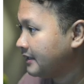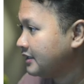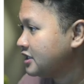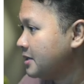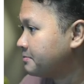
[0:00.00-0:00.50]

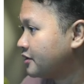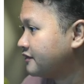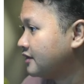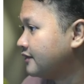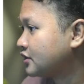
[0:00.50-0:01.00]
improve
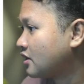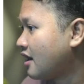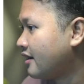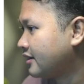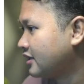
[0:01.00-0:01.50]
the visual
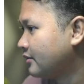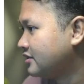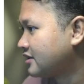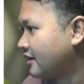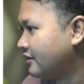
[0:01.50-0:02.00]
hierarchy with
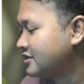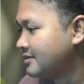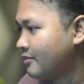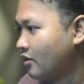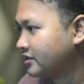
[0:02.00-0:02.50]
shadows and
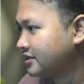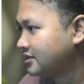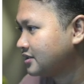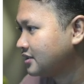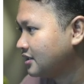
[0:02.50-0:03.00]

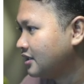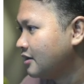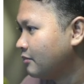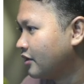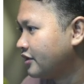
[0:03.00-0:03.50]
borders,
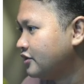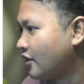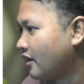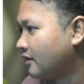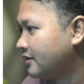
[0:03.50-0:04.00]
modern UI
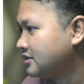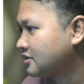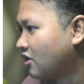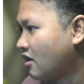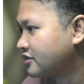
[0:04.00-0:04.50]
elements,
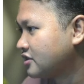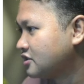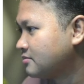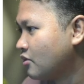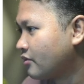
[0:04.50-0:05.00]
larger,
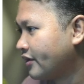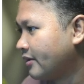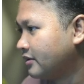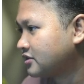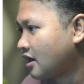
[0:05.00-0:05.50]
more
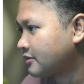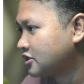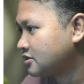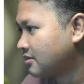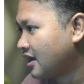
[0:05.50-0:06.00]
readable time on
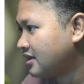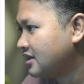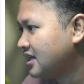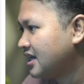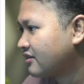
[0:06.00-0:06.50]
display,
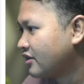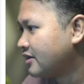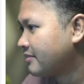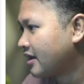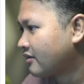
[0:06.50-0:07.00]
gradient
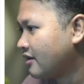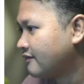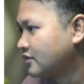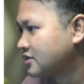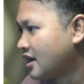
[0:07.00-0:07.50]
background
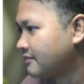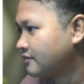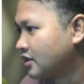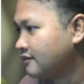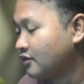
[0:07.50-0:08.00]
for time
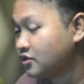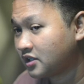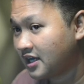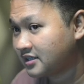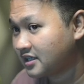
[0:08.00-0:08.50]
info
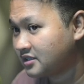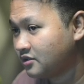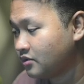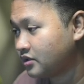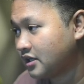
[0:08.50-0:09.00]
section.
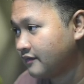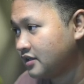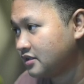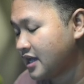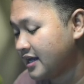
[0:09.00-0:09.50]
Oh, they
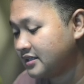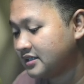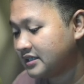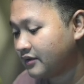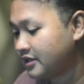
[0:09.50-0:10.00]
even added the
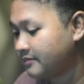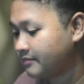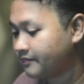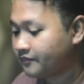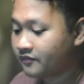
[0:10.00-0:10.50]

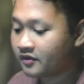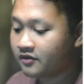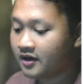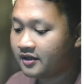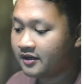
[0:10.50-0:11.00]

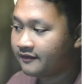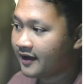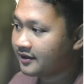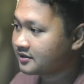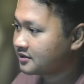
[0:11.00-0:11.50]
gradient
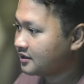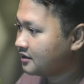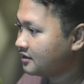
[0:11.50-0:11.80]
effects here,